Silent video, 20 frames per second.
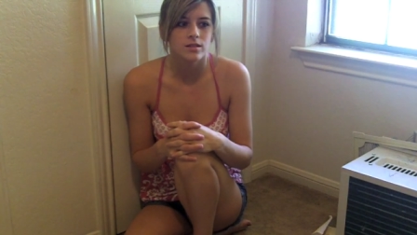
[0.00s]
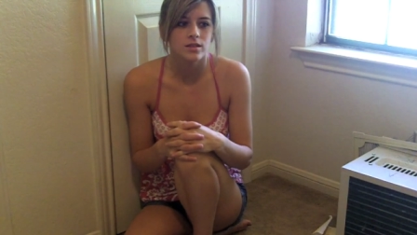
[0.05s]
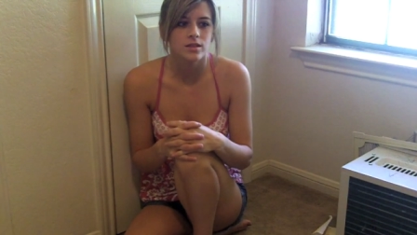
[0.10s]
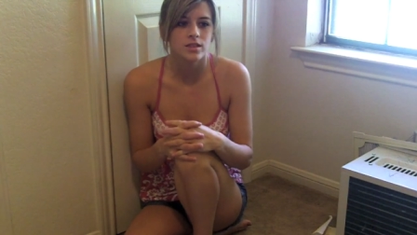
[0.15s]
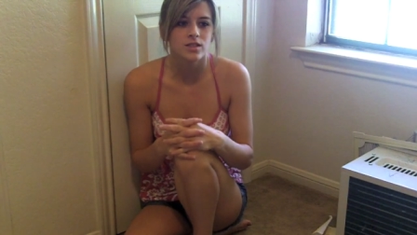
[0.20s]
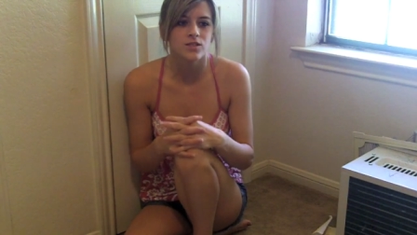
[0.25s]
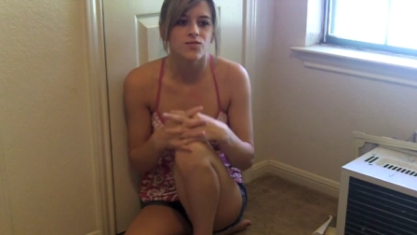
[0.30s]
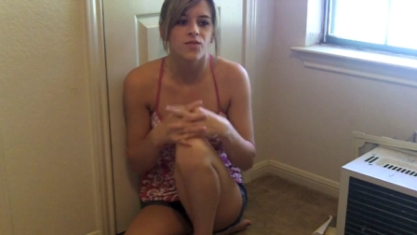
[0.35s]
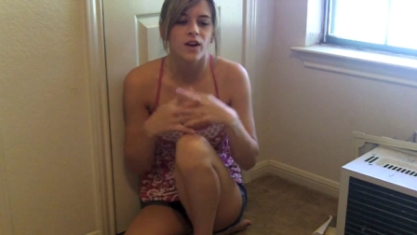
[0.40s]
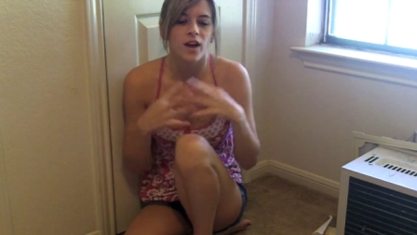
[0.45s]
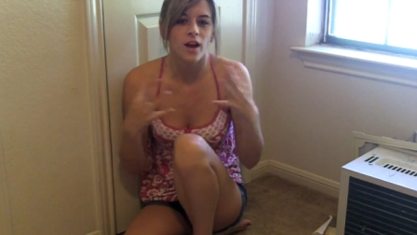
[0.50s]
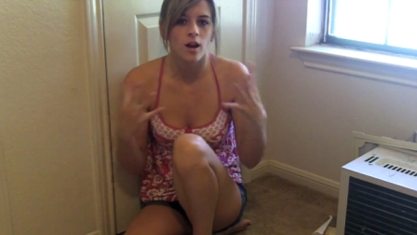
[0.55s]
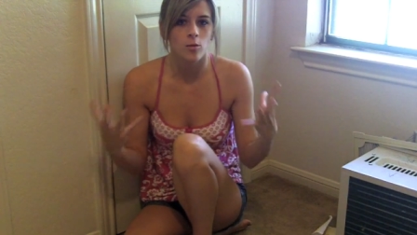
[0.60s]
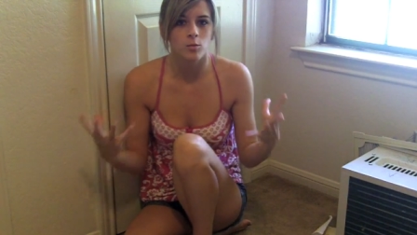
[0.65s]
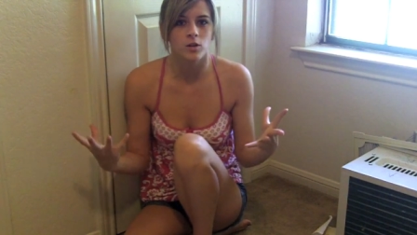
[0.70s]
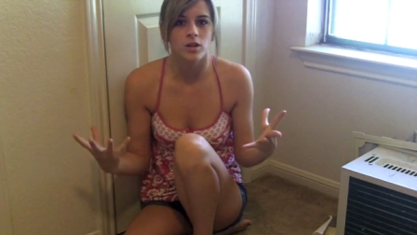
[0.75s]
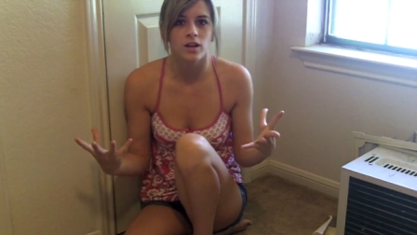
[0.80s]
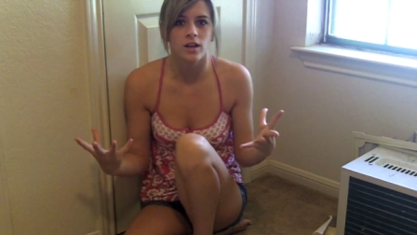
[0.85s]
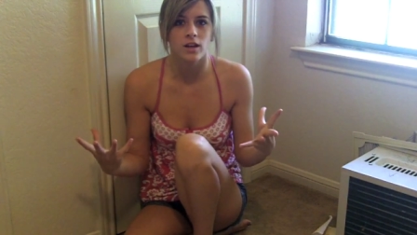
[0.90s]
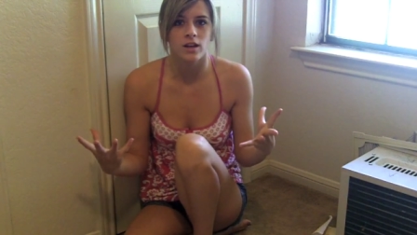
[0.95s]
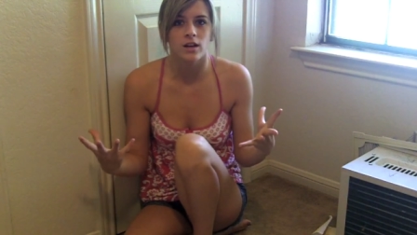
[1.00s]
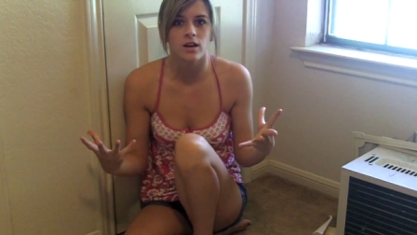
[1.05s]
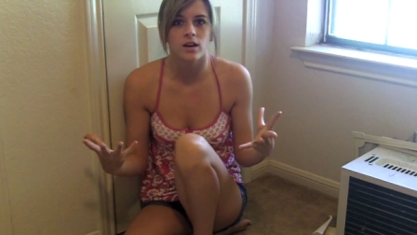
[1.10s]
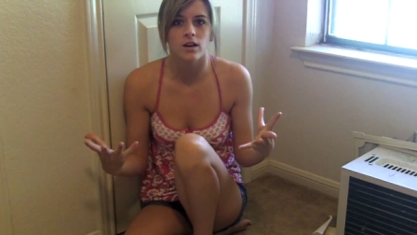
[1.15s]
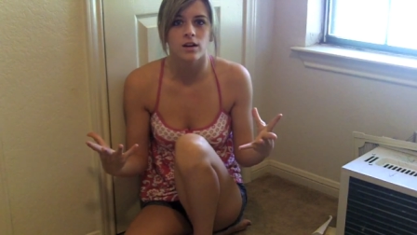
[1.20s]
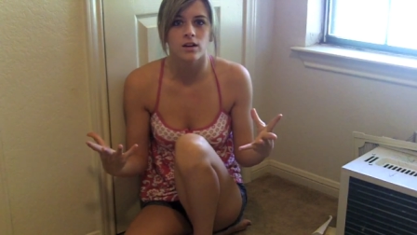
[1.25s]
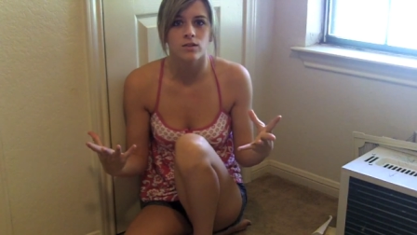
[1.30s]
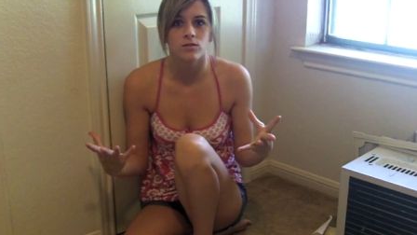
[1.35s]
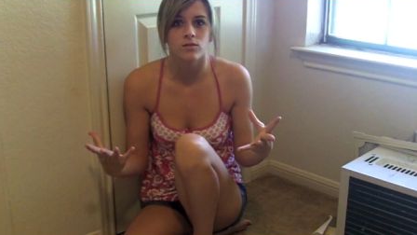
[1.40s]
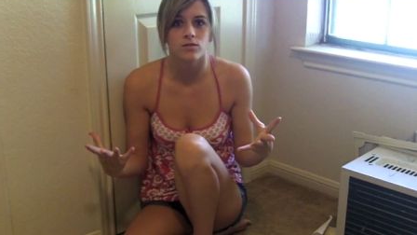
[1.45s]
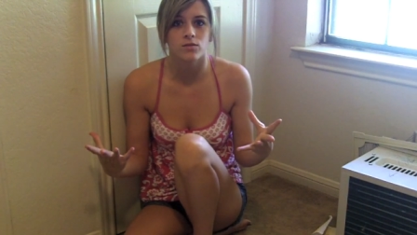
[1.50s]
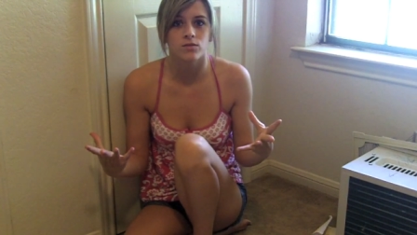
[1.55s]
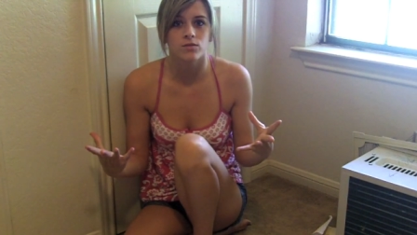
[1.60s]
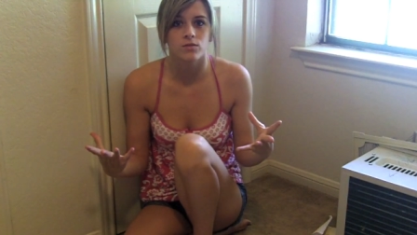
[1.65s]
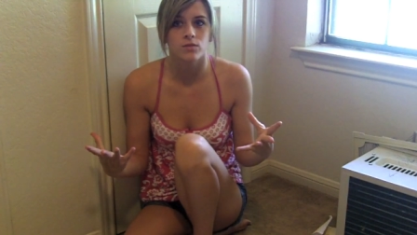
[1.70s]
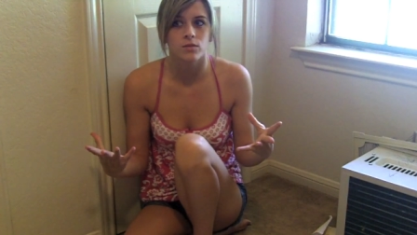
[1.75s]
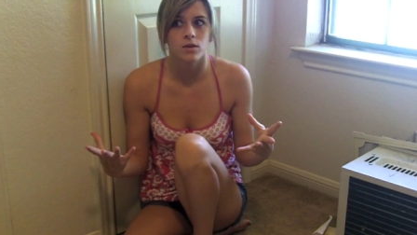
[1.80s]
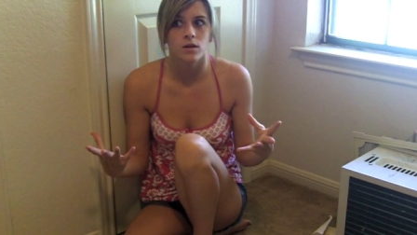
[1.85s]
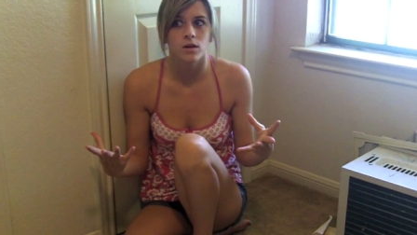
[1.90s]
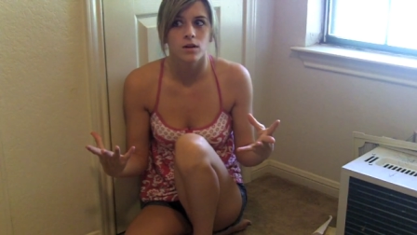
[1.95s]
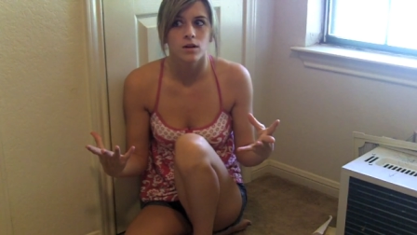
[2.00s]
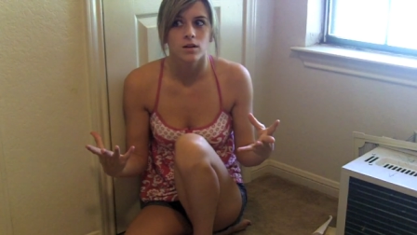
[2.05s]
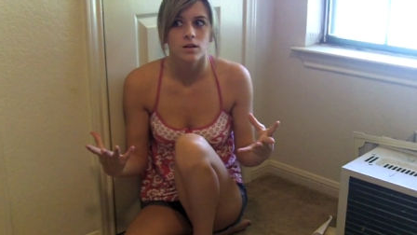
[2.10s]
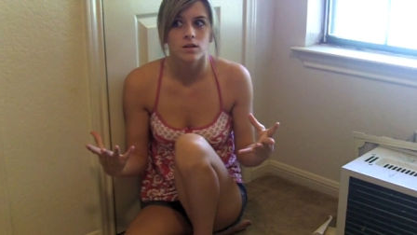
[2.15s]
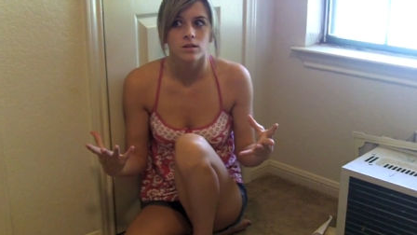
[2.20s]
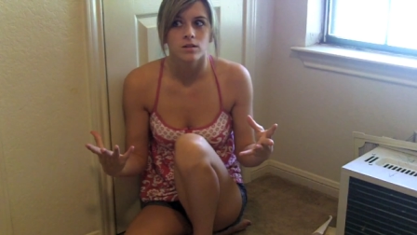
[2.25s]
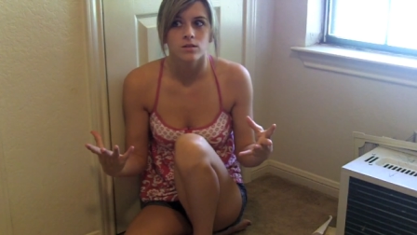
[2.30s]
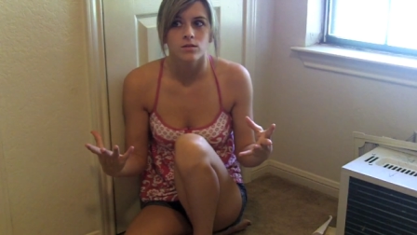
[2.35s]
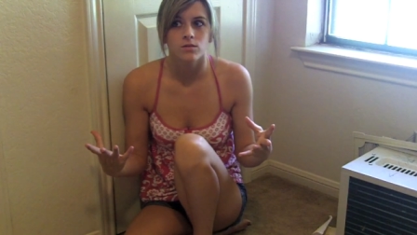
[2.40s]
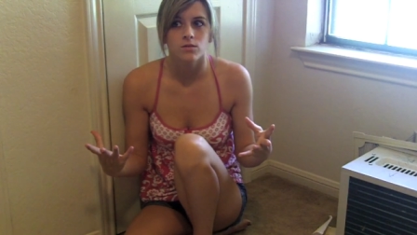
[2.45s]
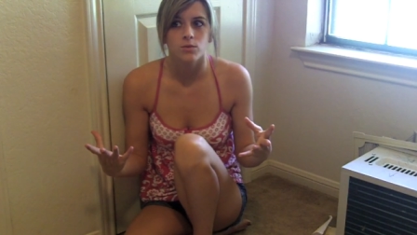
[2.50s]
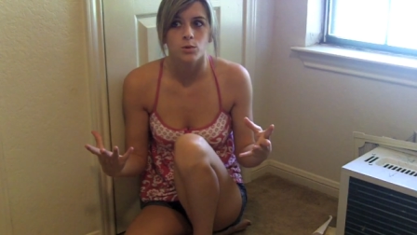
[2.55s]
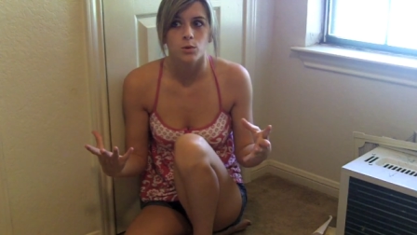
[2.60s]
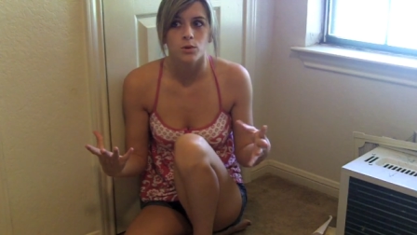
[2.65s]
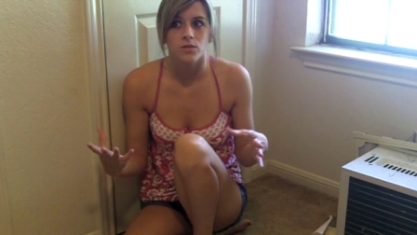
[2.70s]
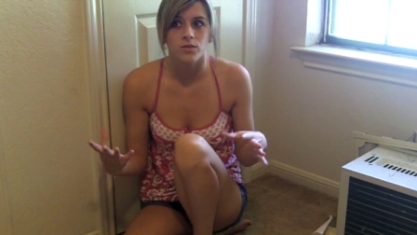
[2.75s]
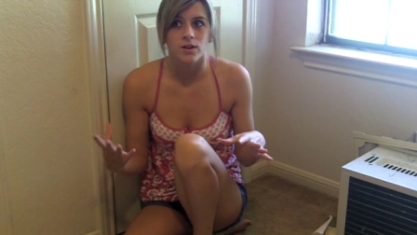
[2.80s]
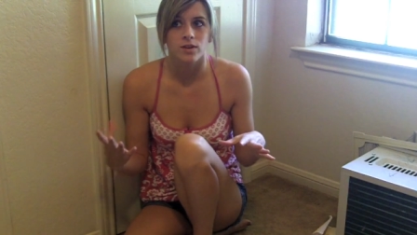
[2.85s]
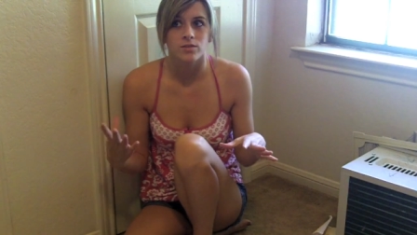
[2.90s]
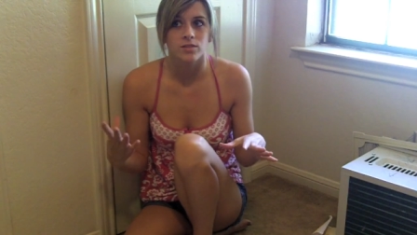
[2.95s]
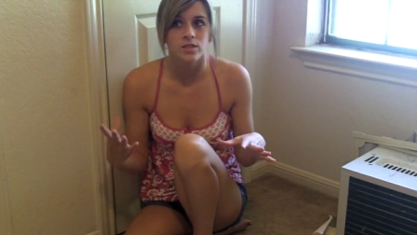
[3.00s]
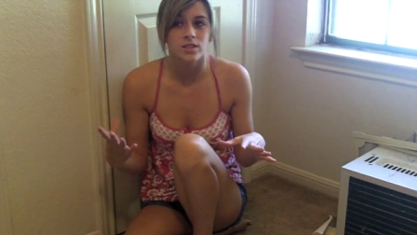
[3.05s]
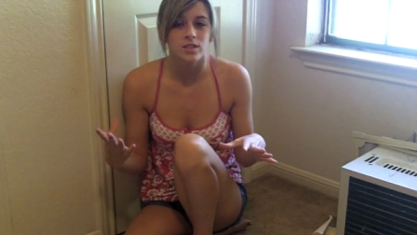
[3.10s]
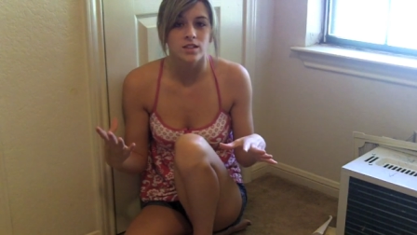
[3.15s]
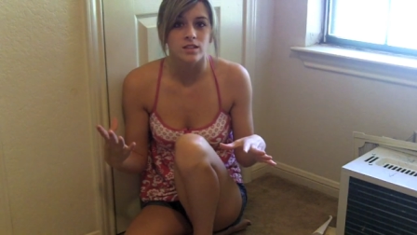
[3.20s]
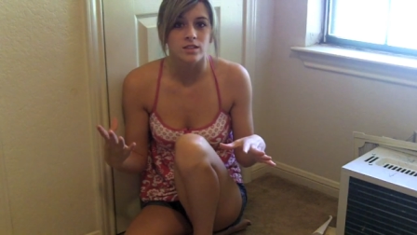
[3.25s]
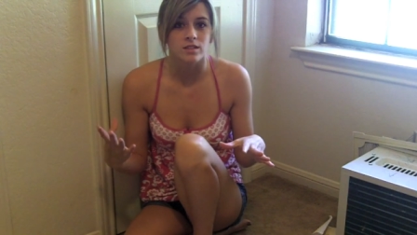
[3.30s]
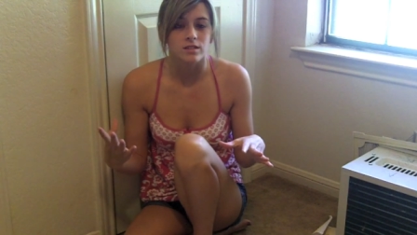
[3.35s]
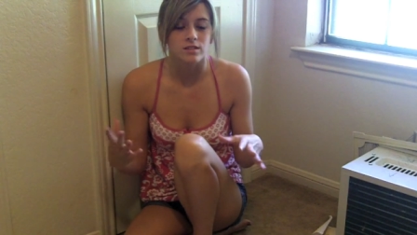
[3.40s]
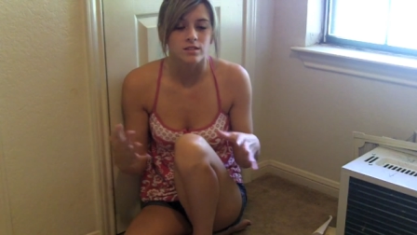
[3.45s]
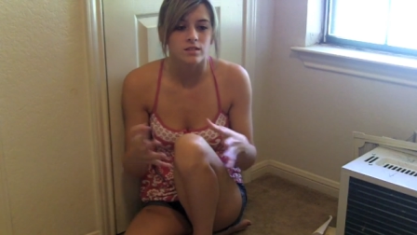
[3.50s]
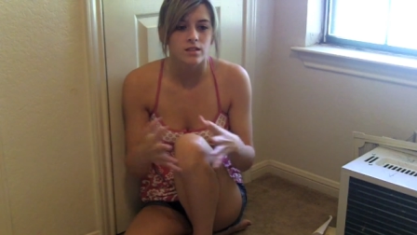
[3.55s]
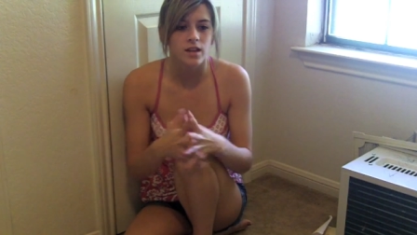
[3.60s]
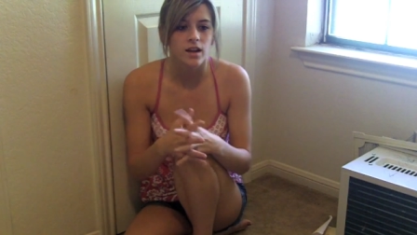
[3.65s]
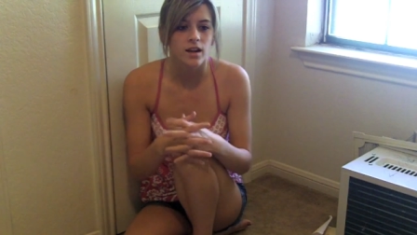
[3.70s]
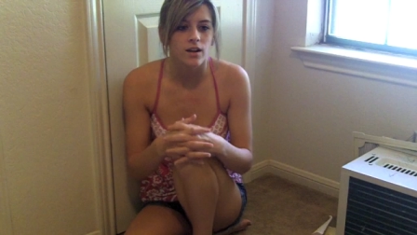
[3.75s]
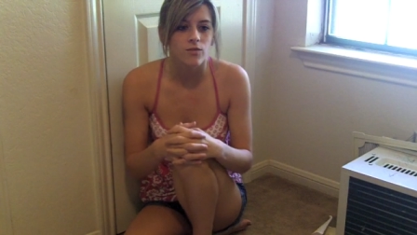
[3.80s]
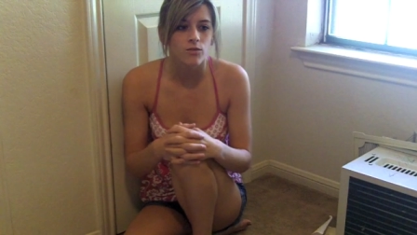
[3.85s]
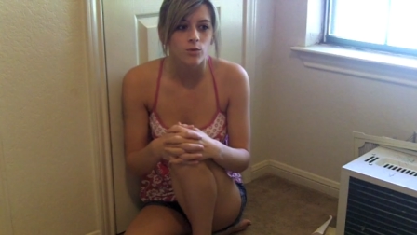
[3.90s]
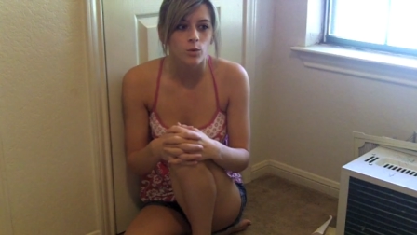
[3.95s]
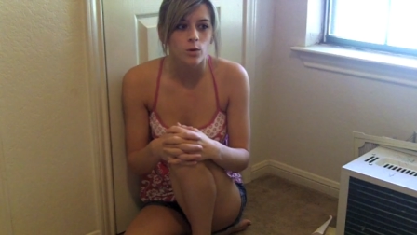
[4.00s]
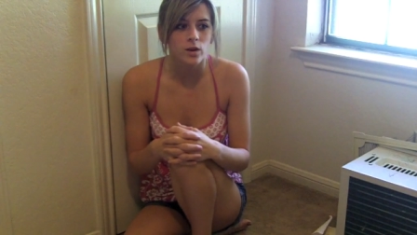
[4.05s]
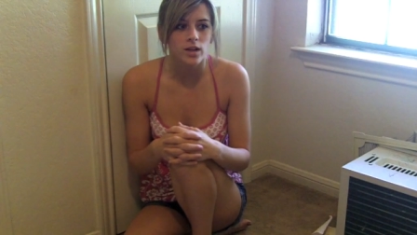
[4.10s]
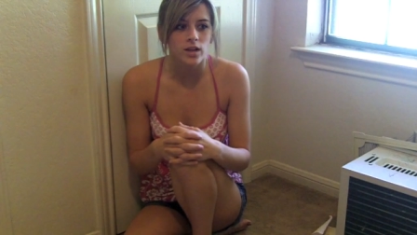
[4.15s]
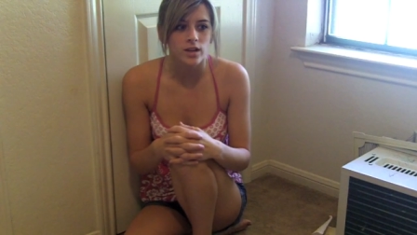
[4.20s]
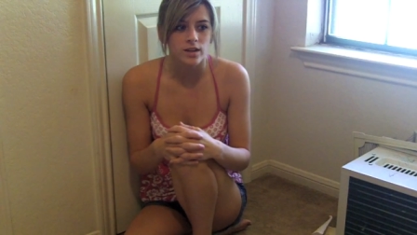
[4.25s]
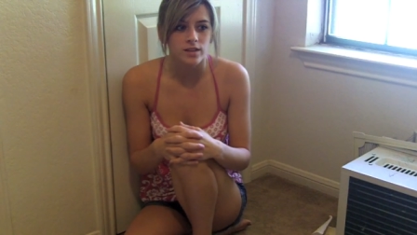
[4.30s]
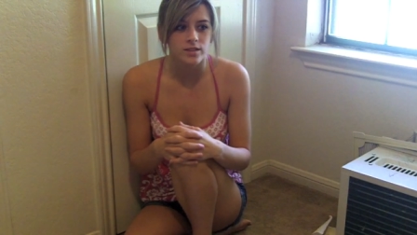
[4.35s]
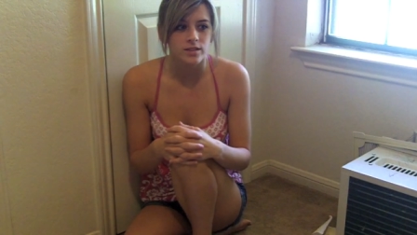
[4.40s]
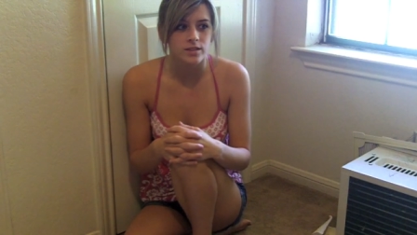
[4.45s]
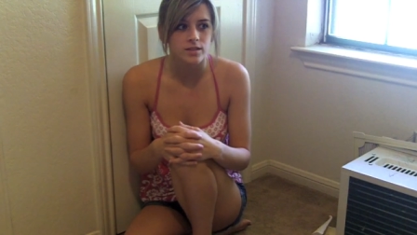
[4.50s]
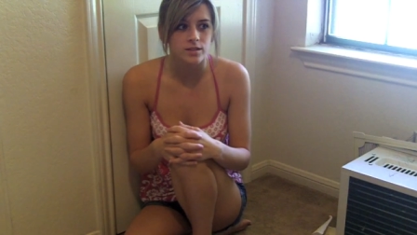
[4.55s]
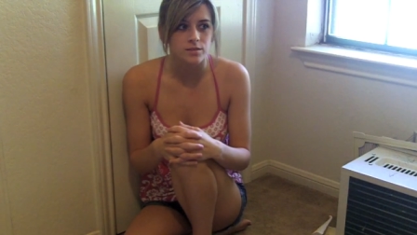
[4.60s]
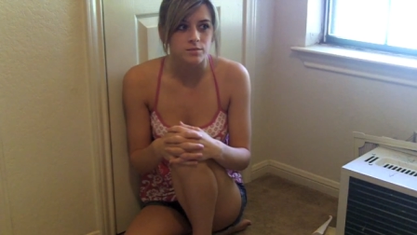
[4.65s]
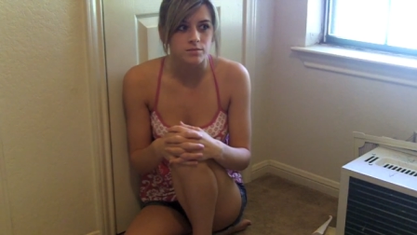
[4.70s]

this family of four, five, six. They have four kids.